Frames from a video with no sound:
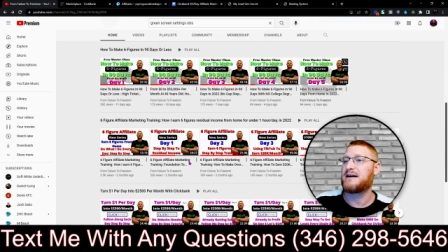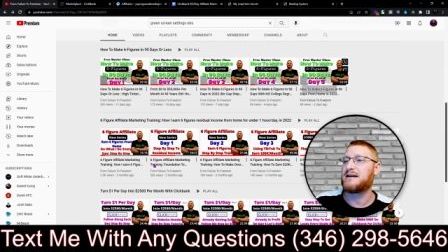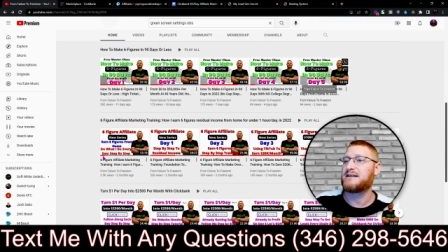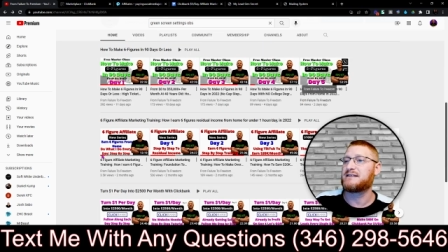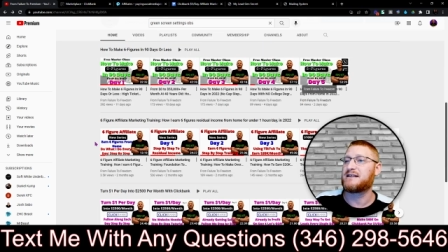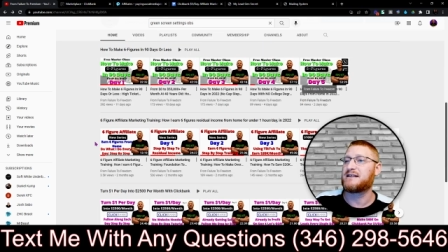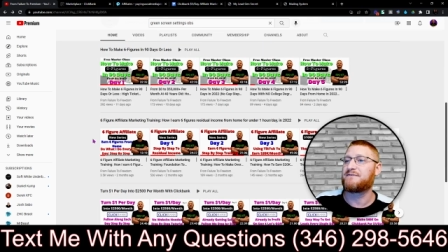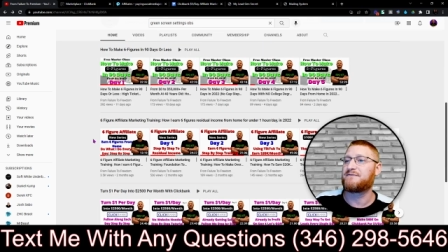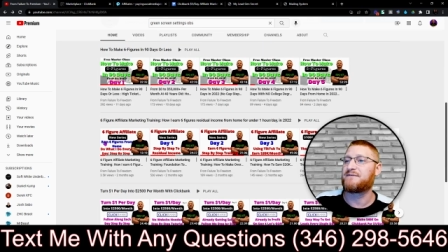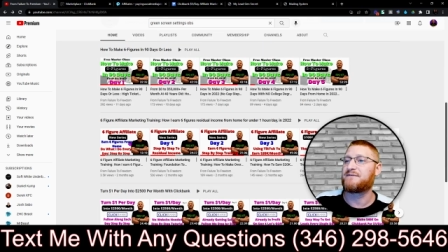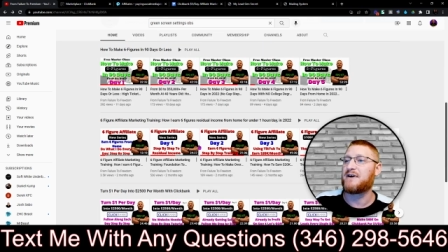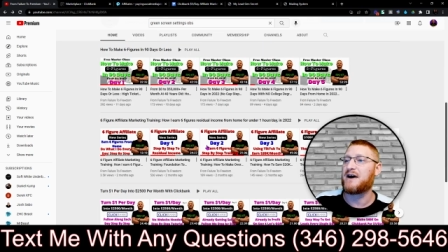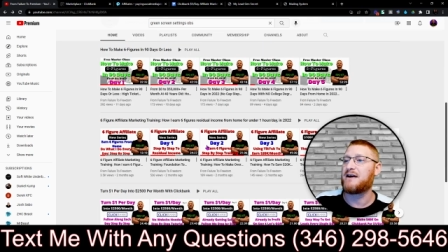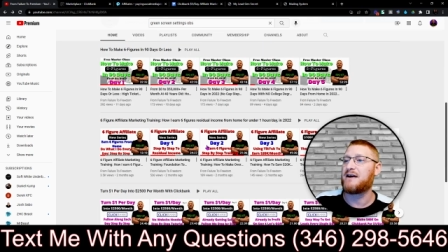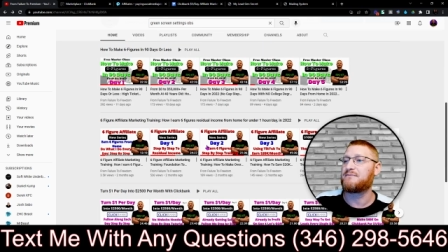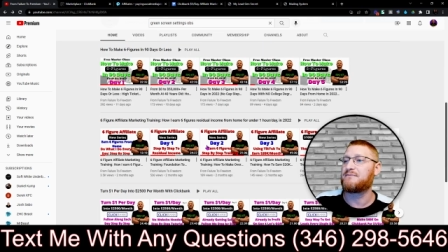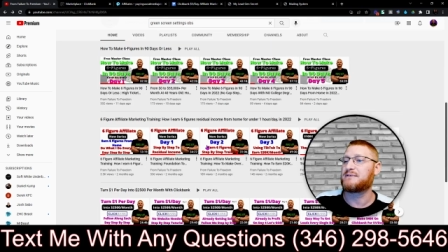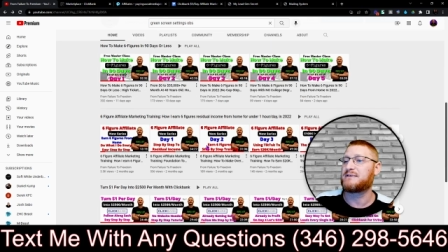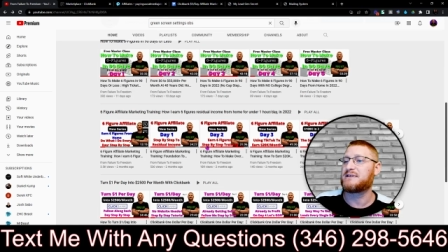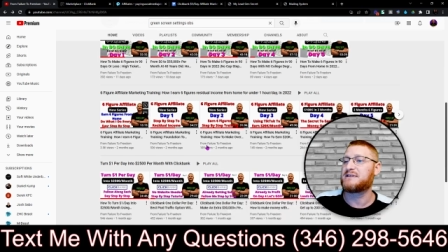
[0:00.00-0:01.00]
I send
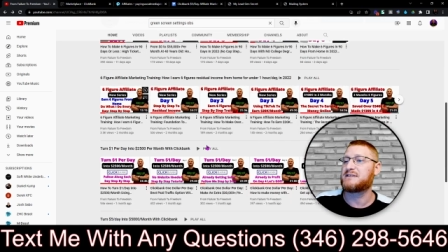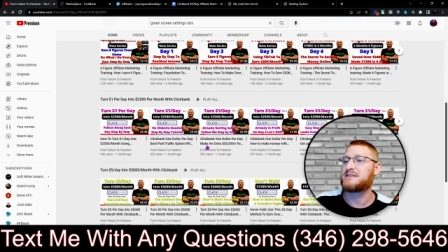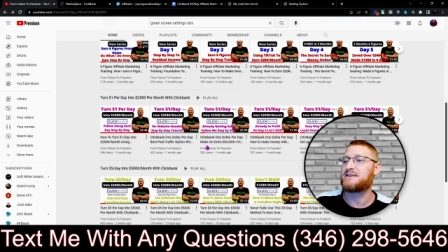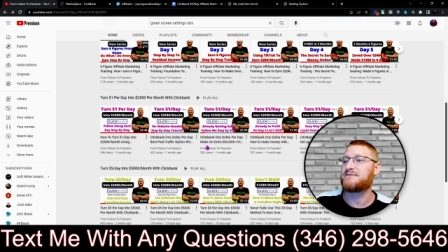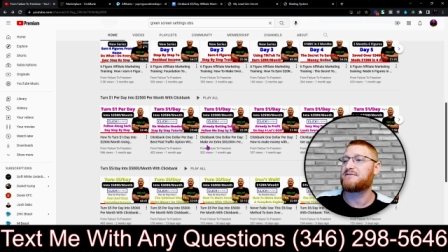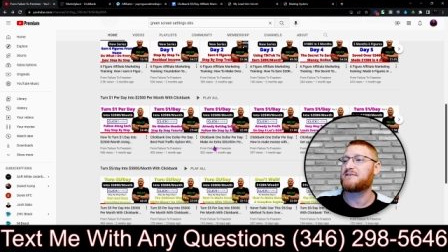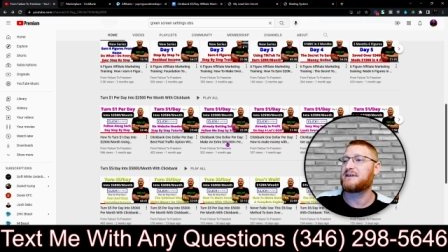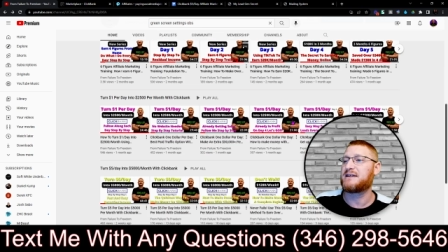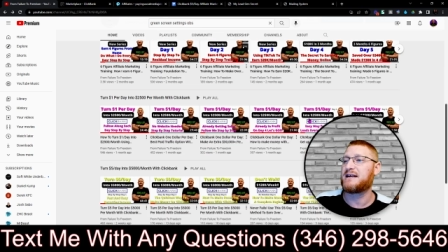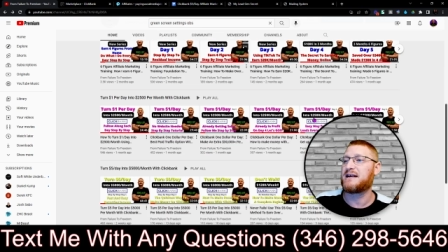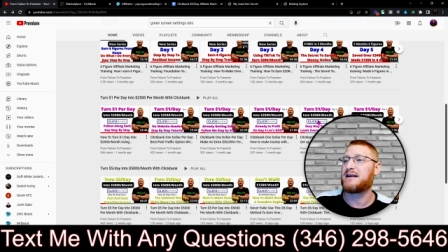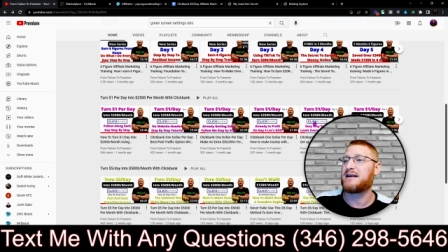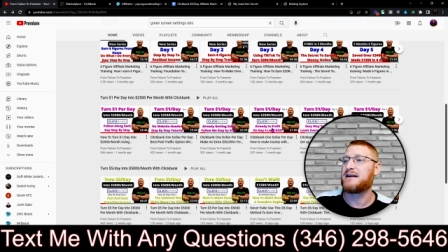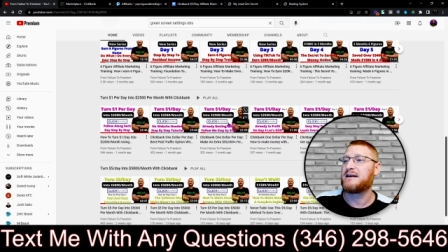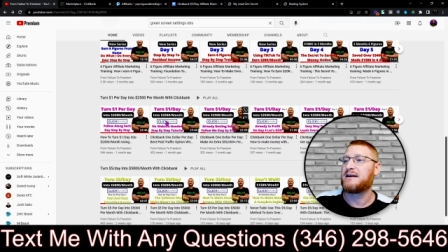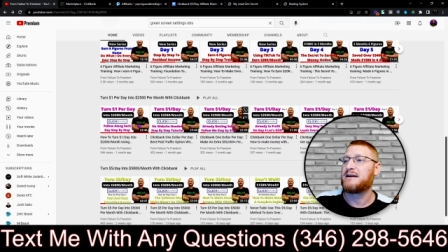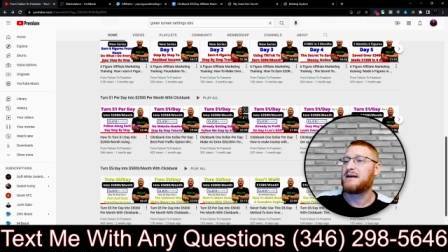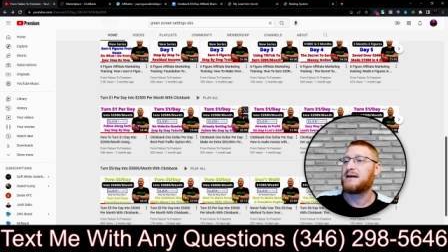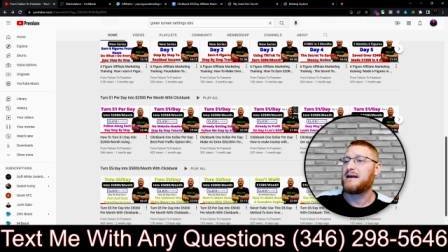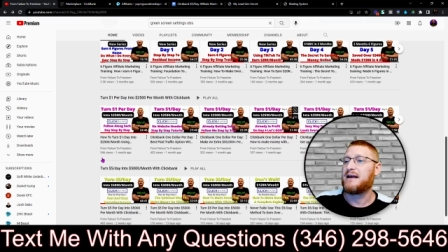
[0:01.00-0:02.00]
5 with this every day,
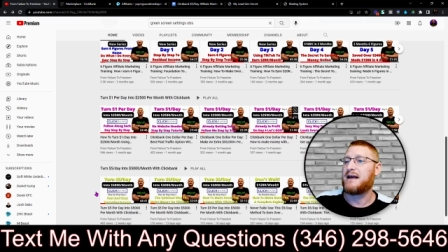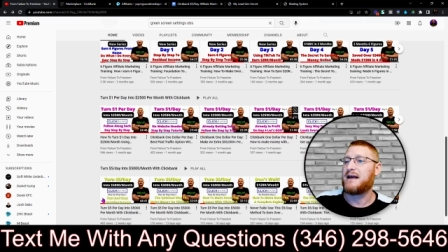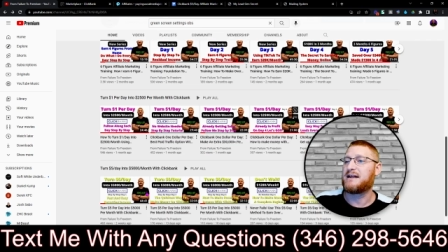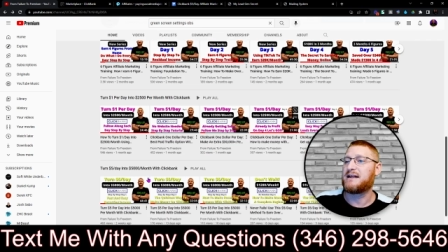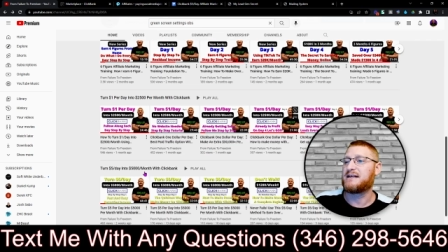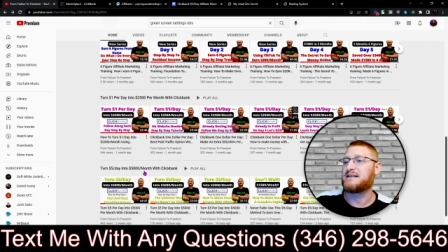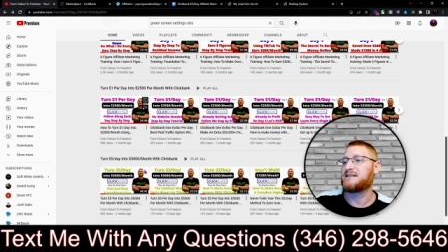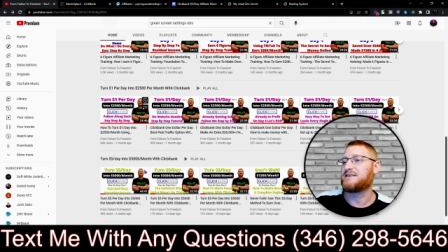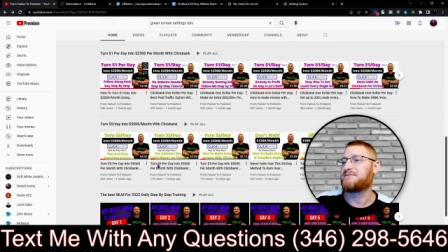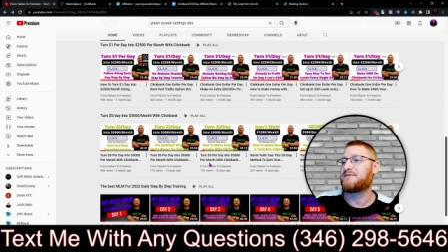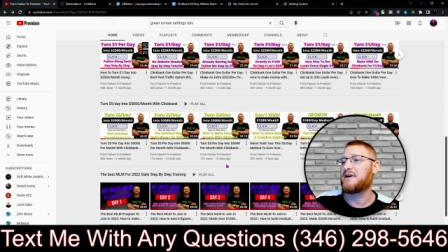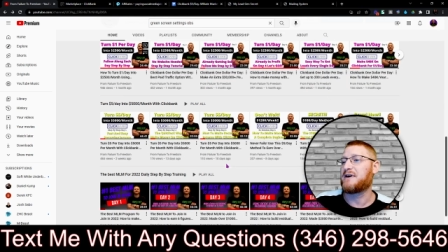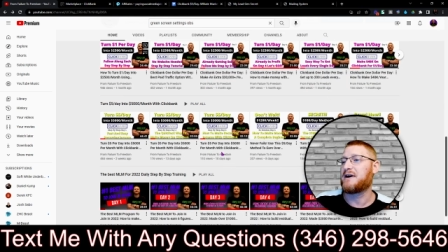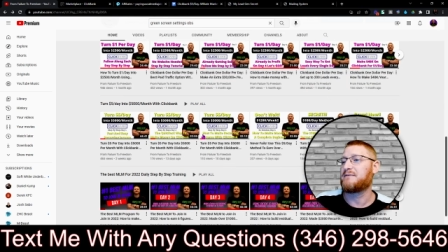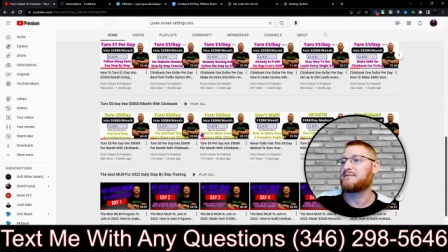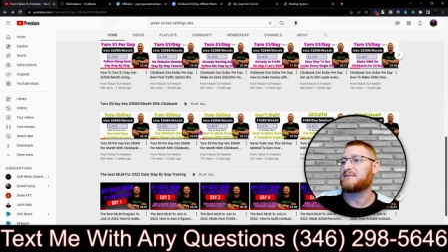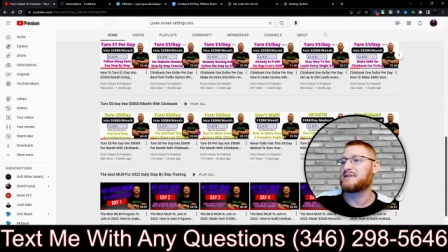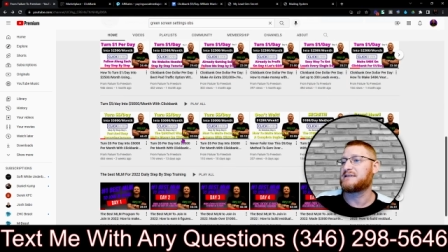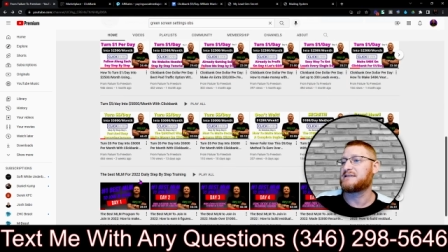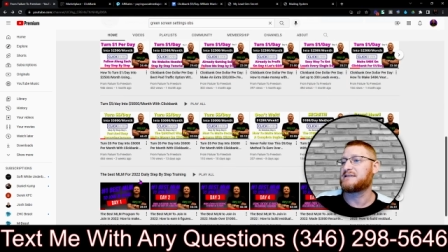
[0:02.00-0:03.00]
and I send 5
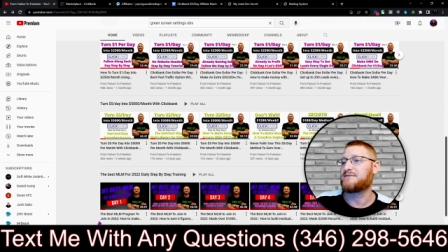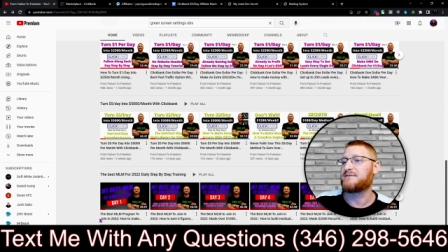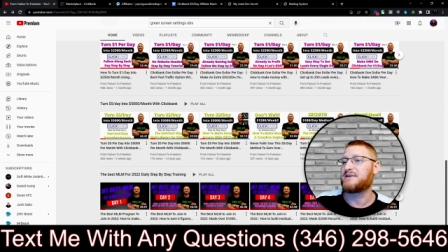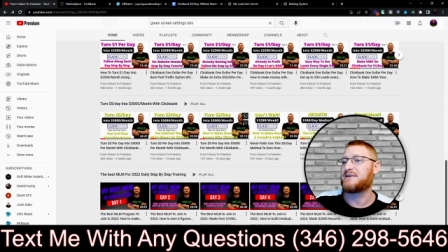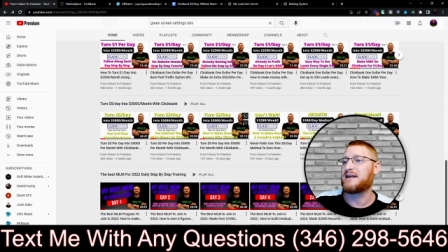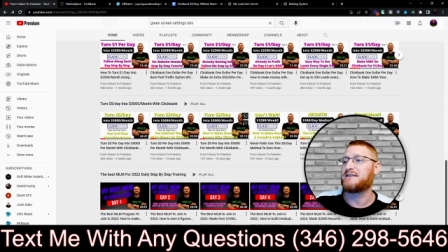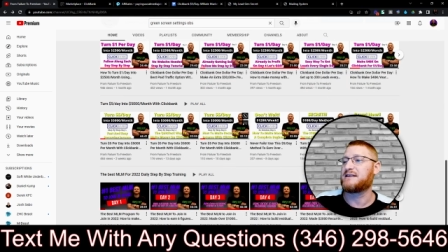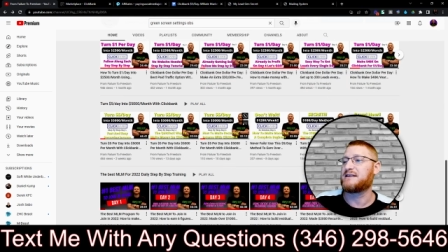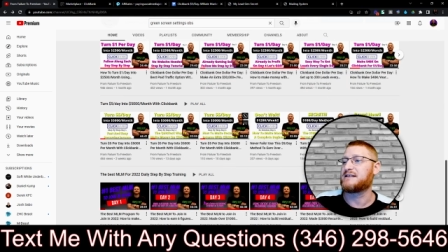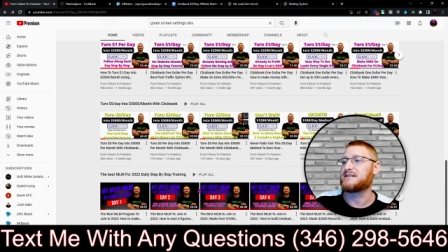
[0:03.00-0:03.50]
with this every day, and this.